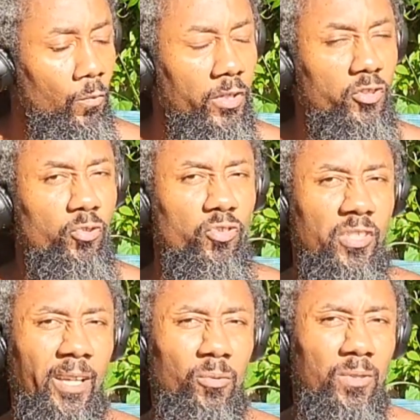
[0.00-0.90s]
what you
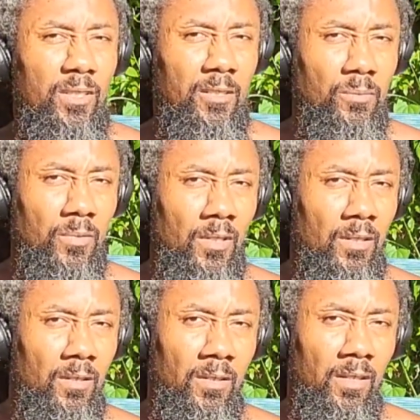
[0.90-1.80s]
share with them
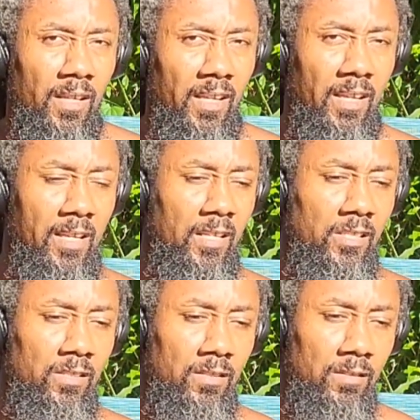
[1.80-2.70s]

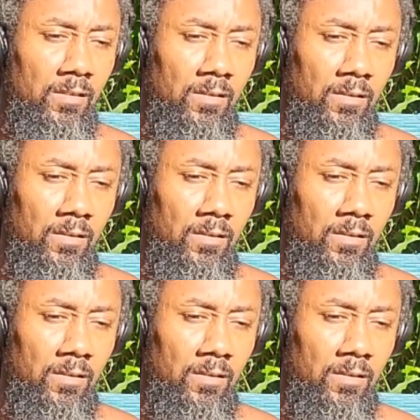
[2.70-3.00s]
is